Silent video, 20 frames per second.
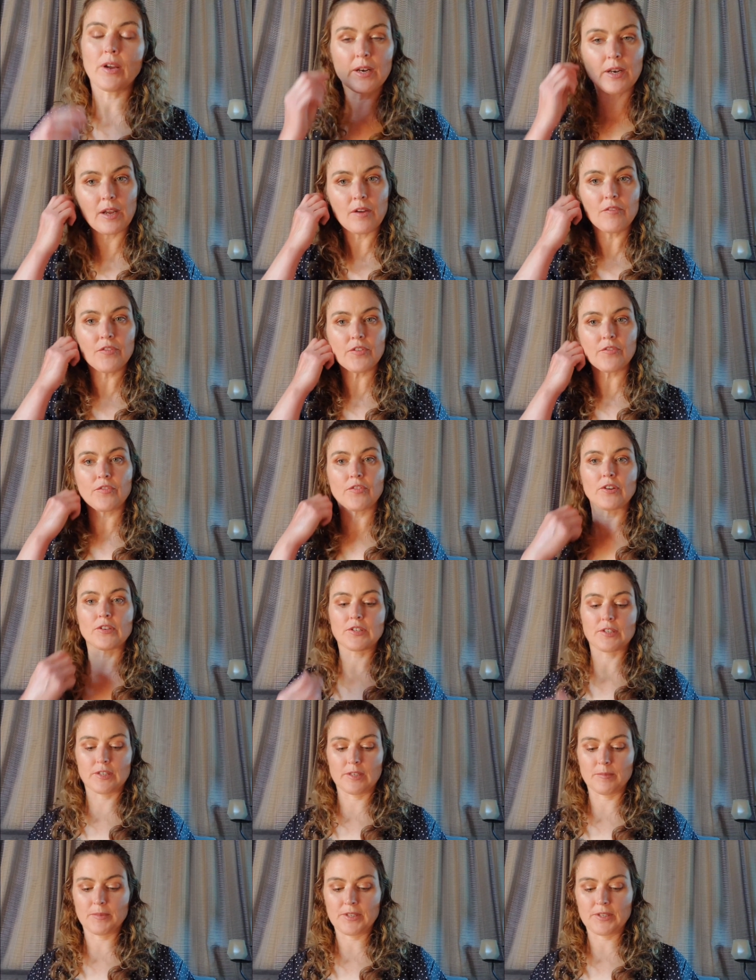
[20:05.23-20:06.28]
I love the
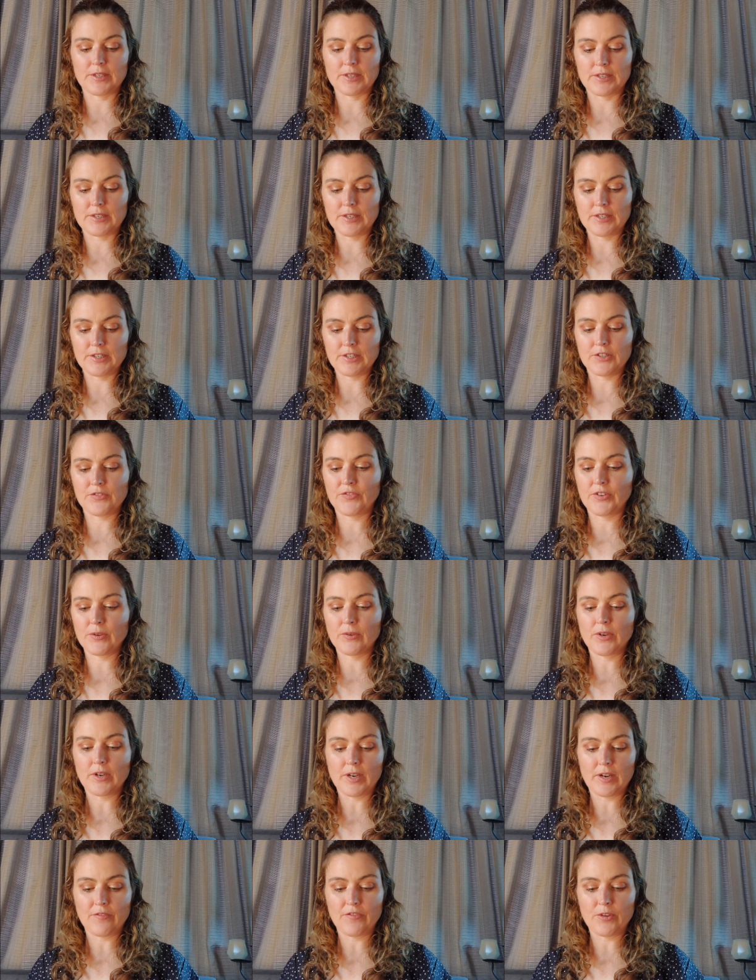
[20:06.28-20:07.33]
frost lipsticks. I just feel
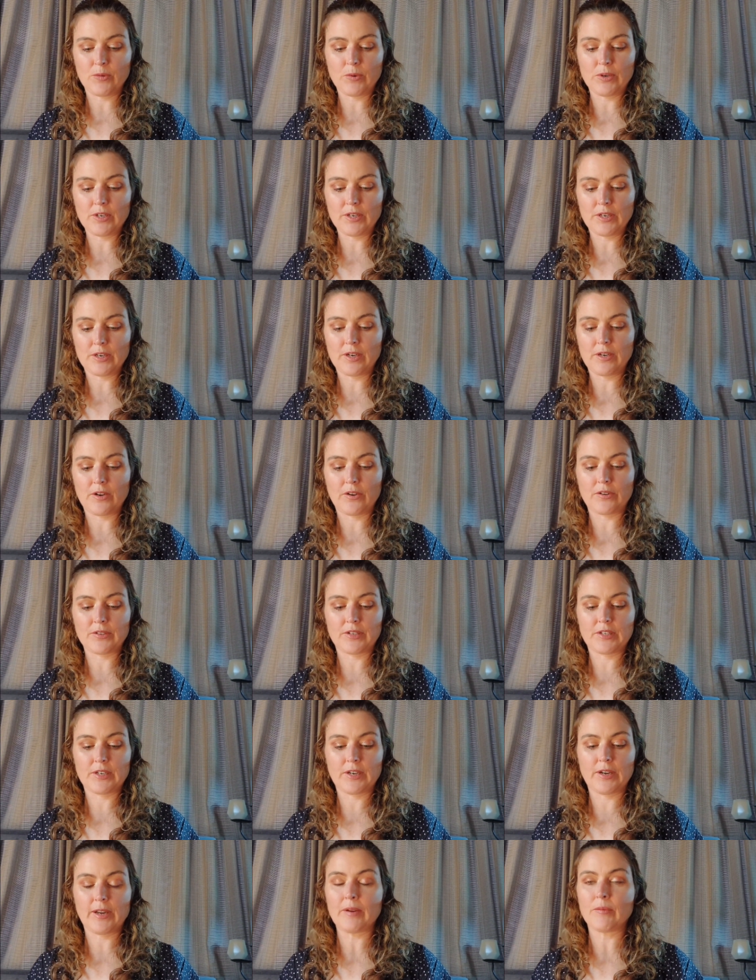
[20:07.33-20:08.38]
like if you want to
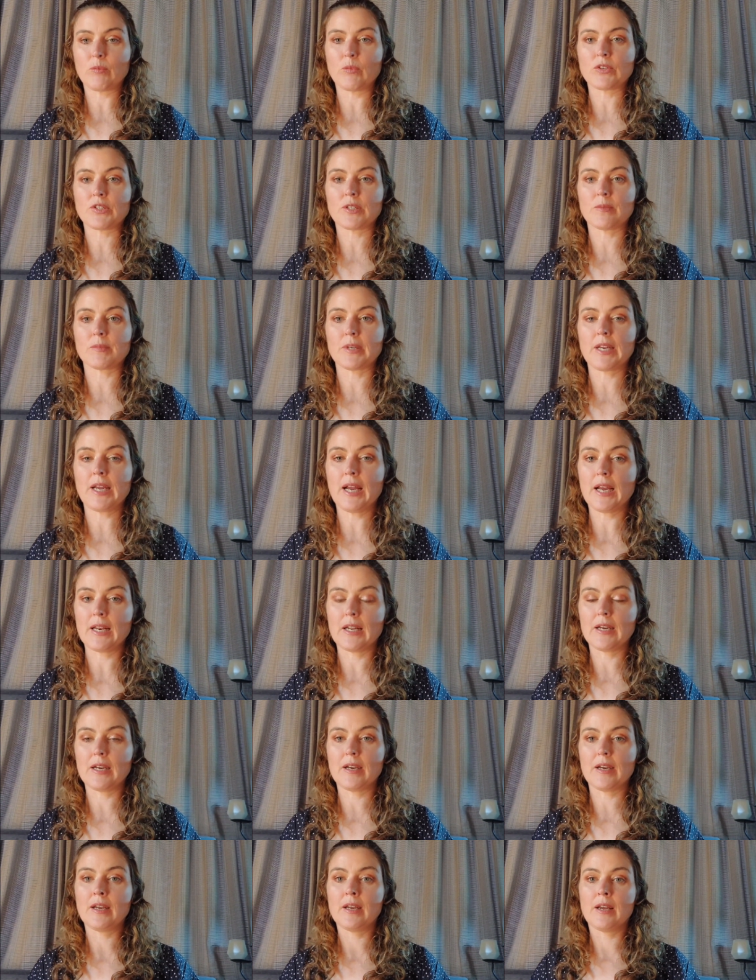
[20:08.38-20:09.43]
get with some
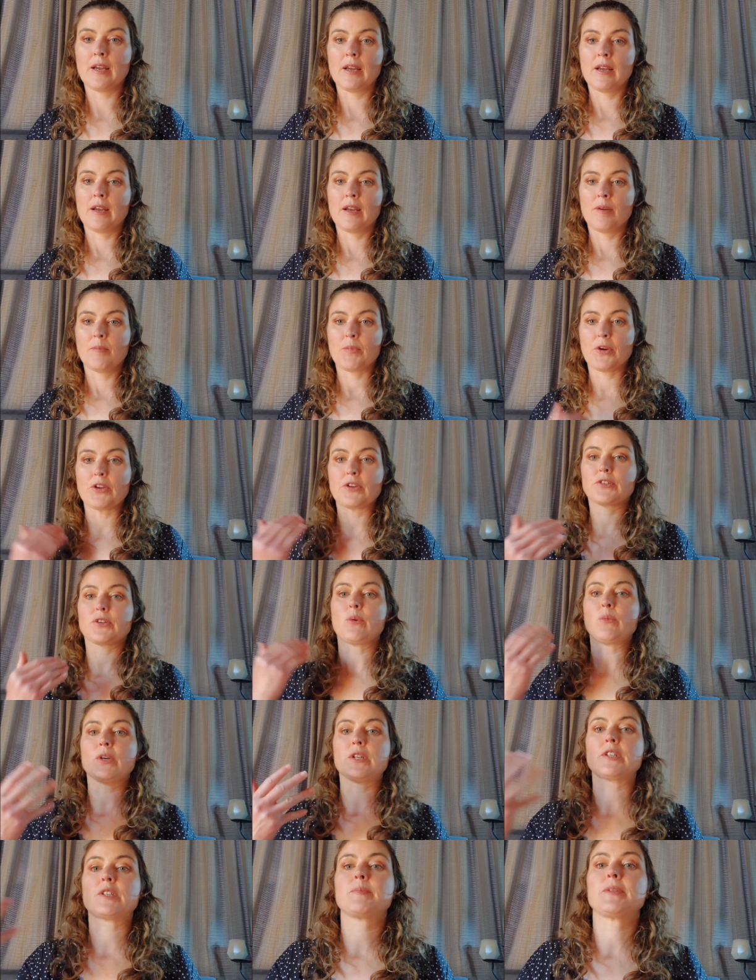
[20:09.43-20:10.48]
colour, but you don't
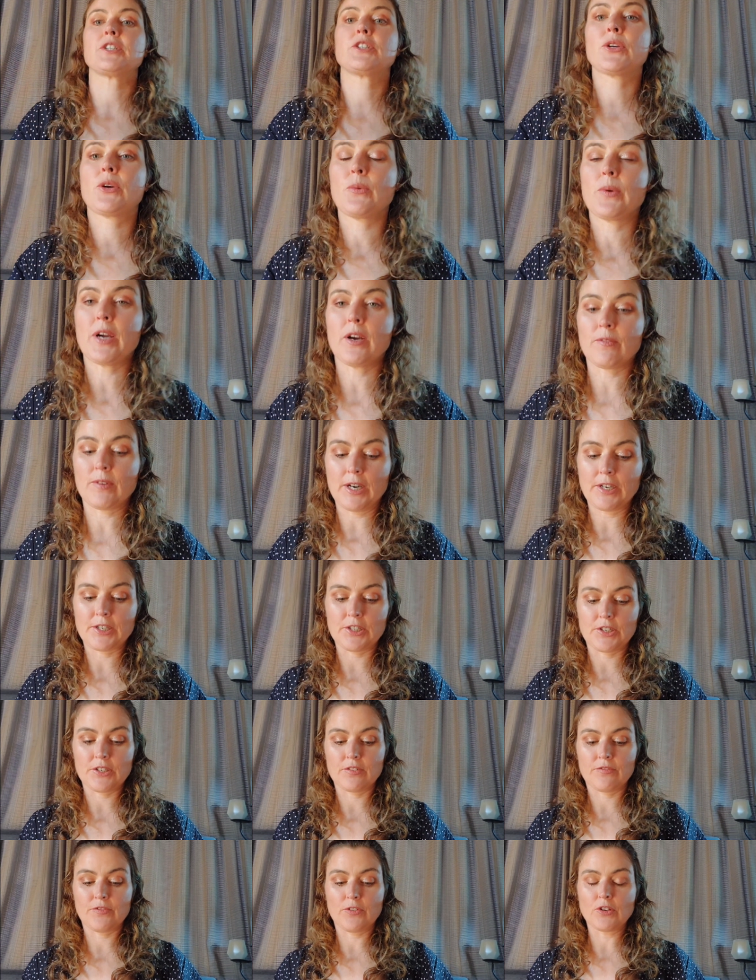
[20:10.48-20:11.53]
want it to be too
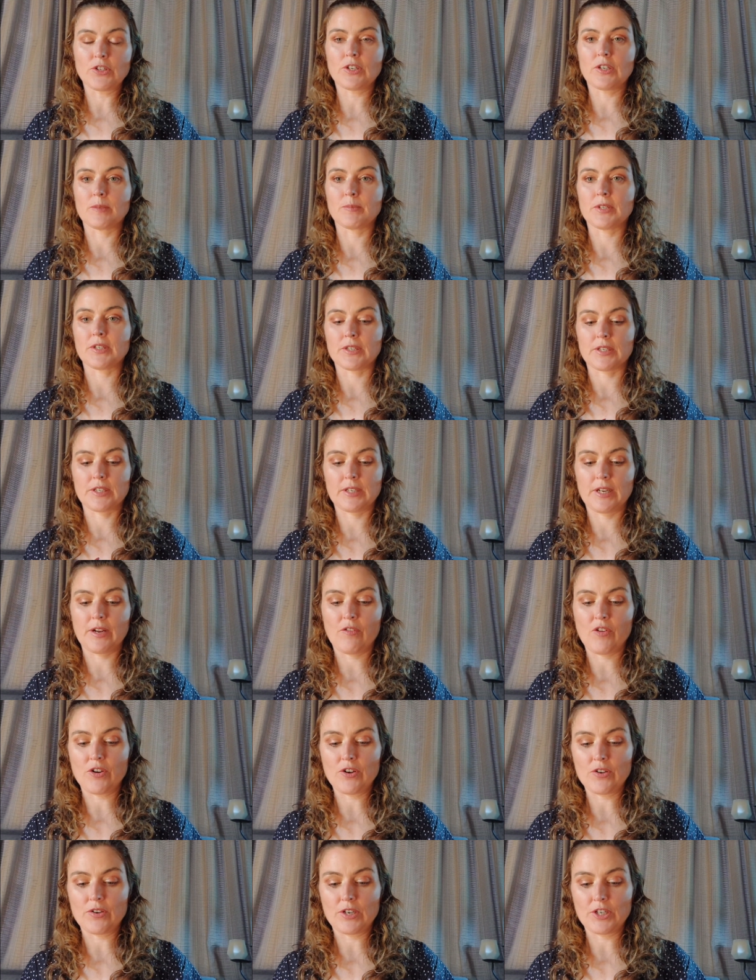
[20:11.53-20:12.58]
outrageous, the frost lipsticks, they've
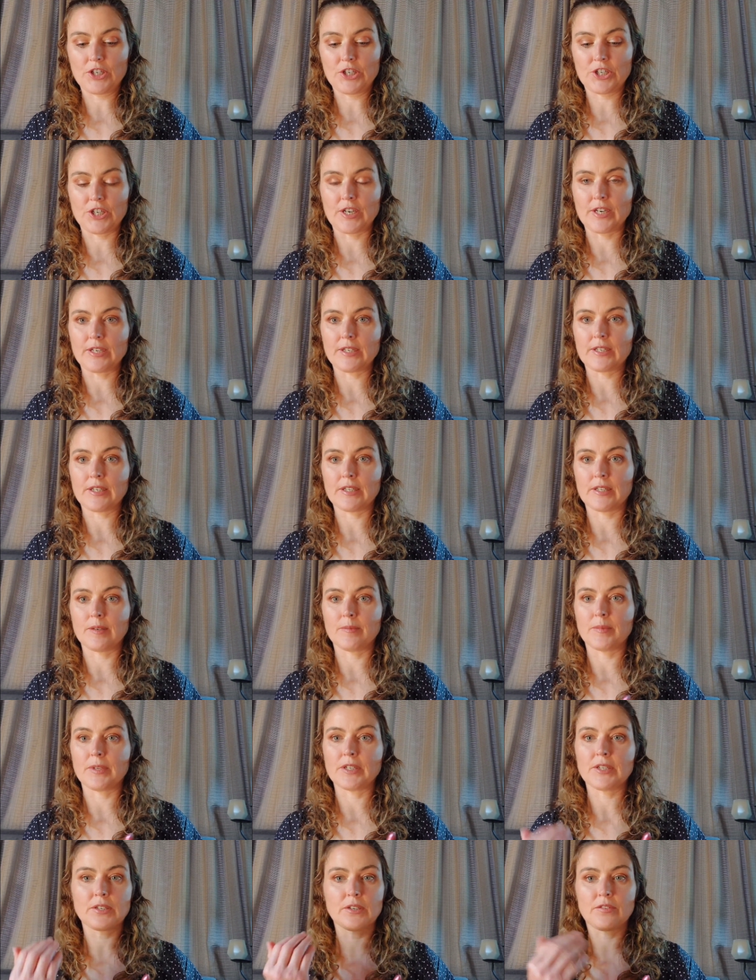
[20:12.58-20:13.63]
got a nice sheen to
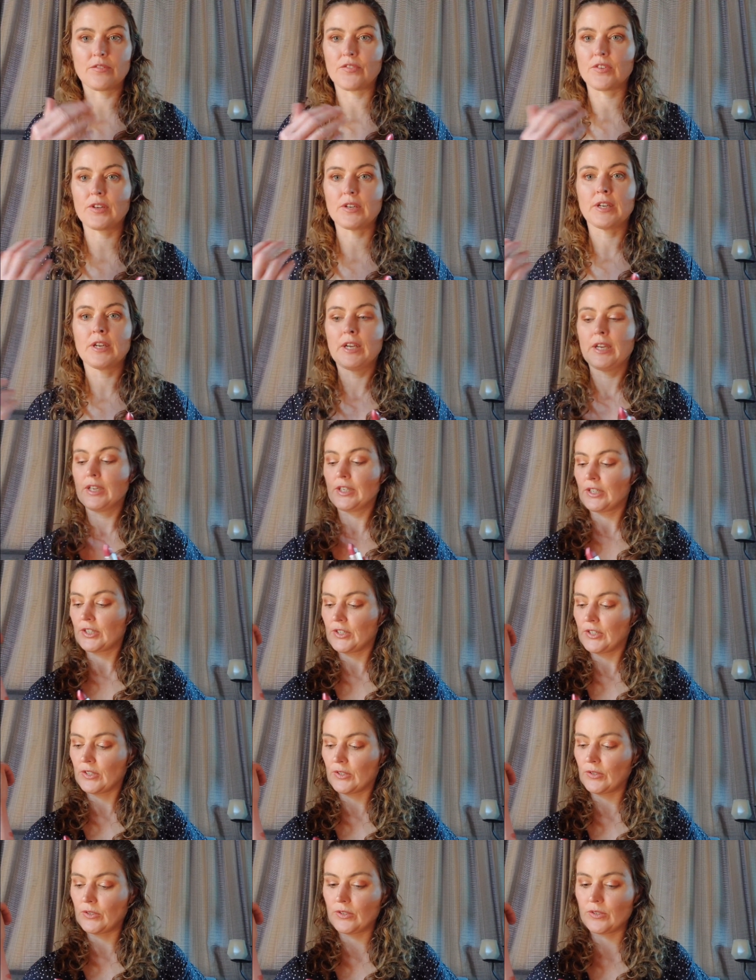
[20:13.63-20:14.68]
them. They're sort of
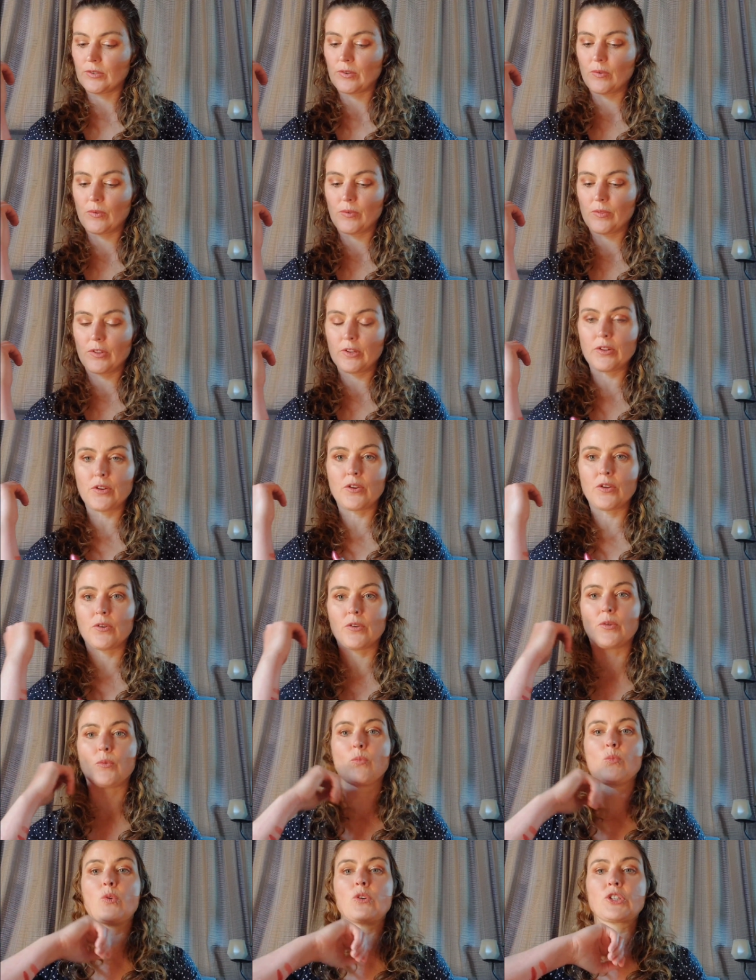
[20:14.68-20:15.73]
just a good, you
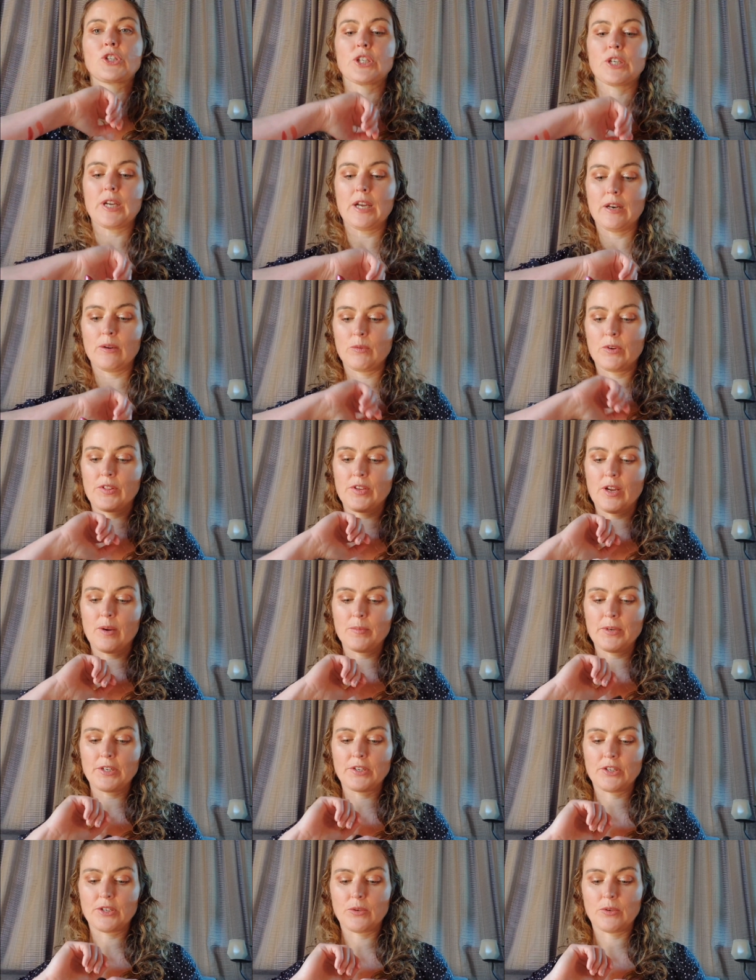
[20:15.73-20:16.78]
know, wash of colour without
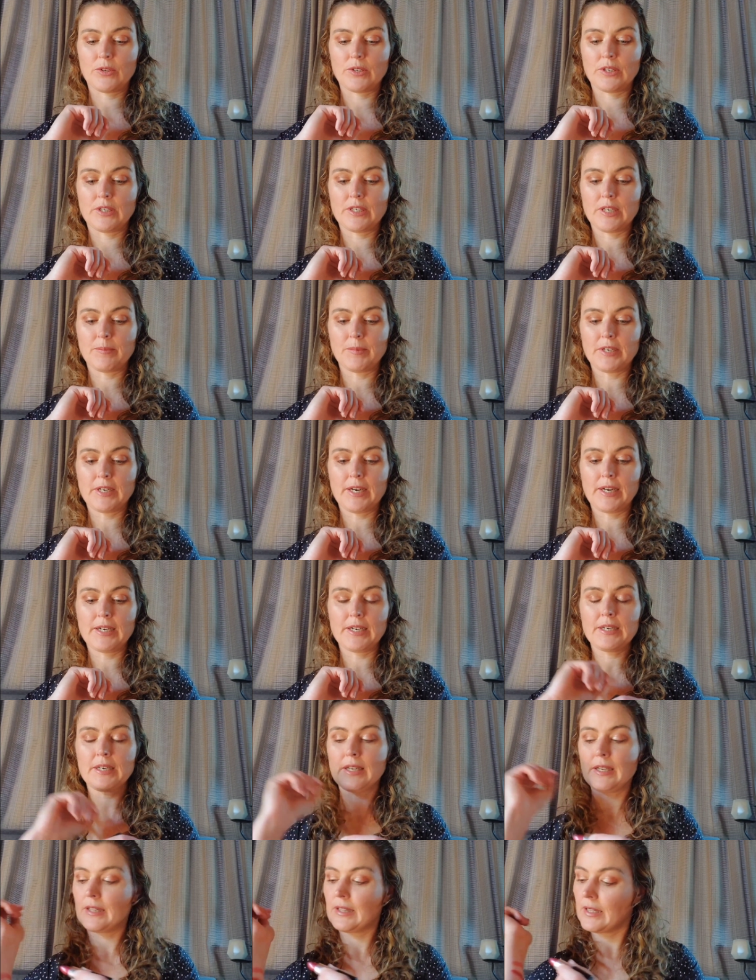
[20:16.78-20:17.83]
being too
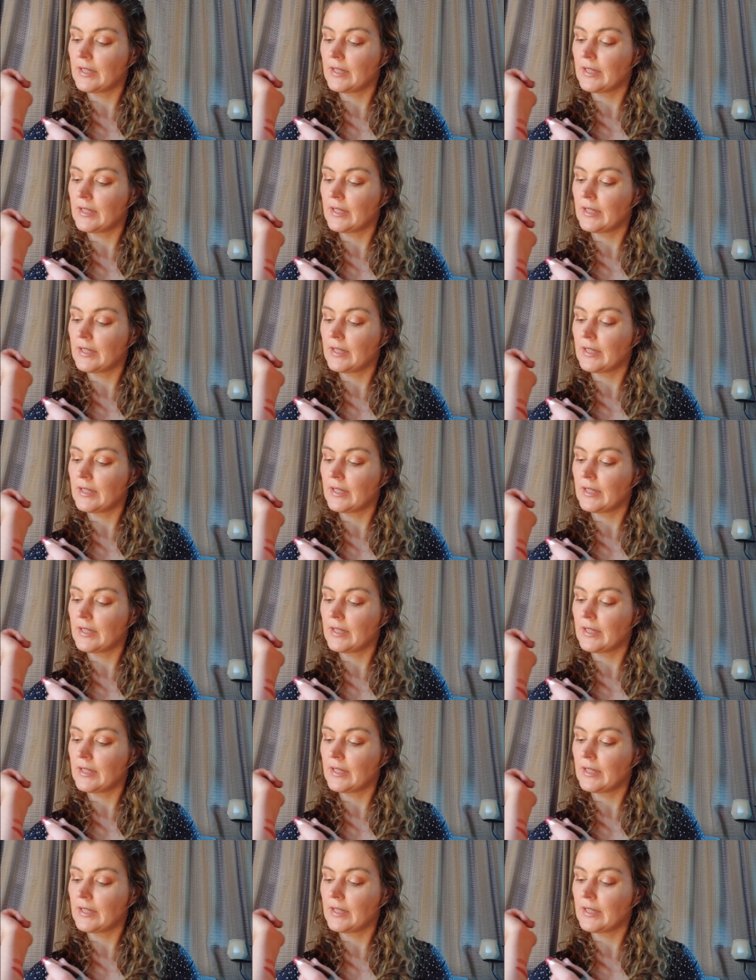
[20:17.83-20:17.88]
intimidating.